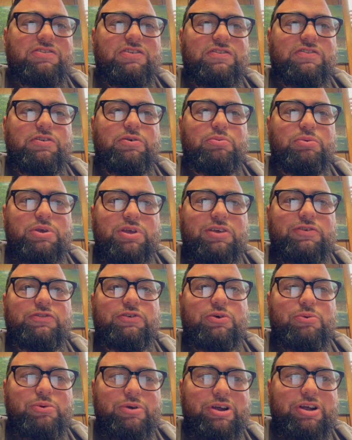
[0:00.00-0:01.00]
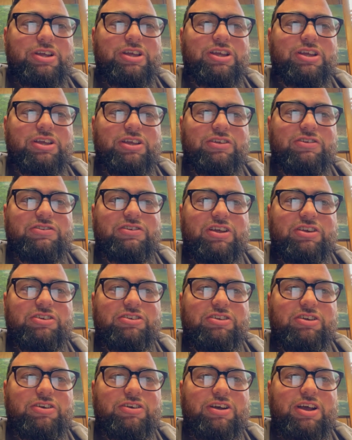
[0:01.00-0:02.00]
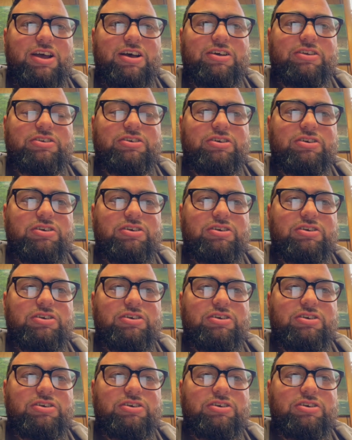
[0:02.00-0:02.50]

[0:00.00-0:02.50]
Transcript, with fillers: of the week for working, he said to the crowd.